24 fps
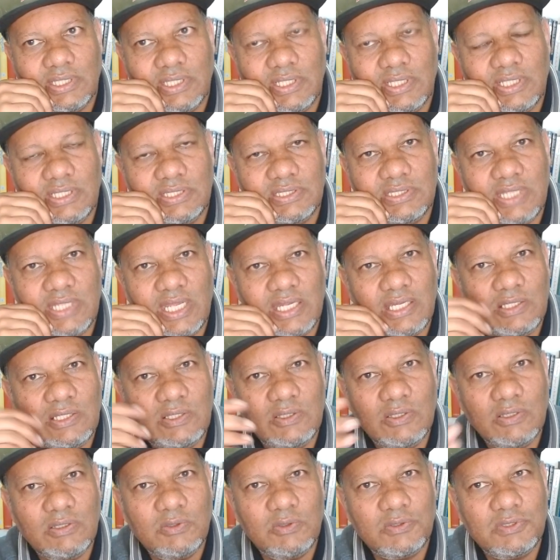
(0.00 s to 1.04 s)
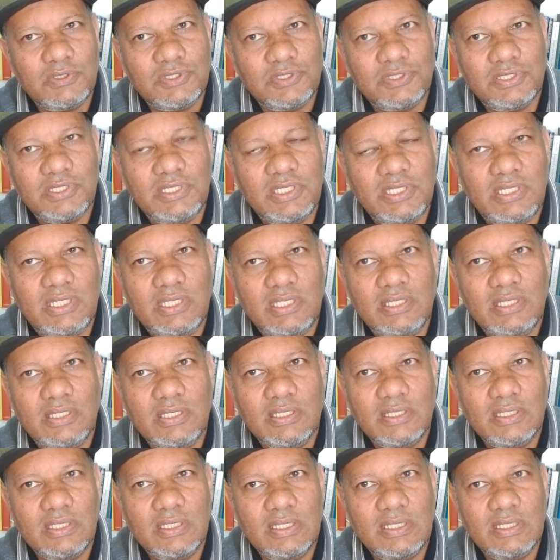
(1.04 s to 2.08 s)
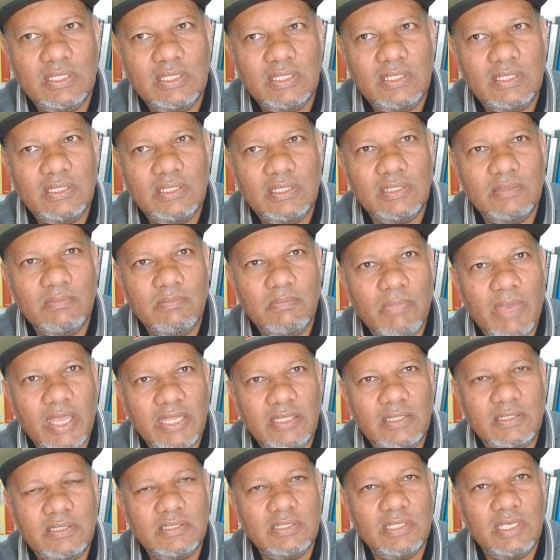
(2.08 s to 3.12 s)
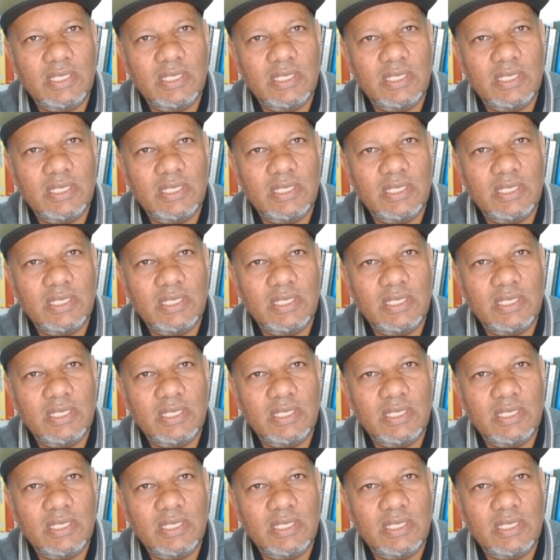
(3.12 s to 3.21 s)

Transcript: Is that not conceding the might